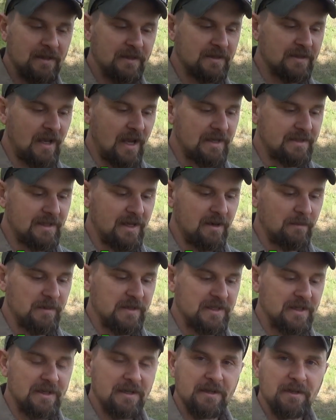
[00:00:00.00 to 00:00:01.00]
Zytel
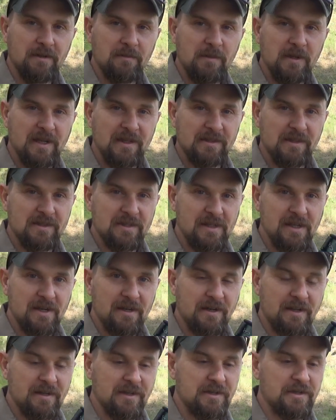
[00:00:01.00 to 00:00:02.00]
material because it's
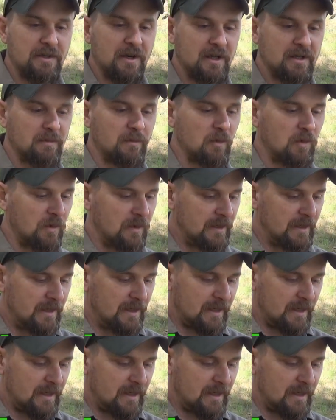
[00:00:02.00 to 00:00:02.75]
near indestructible,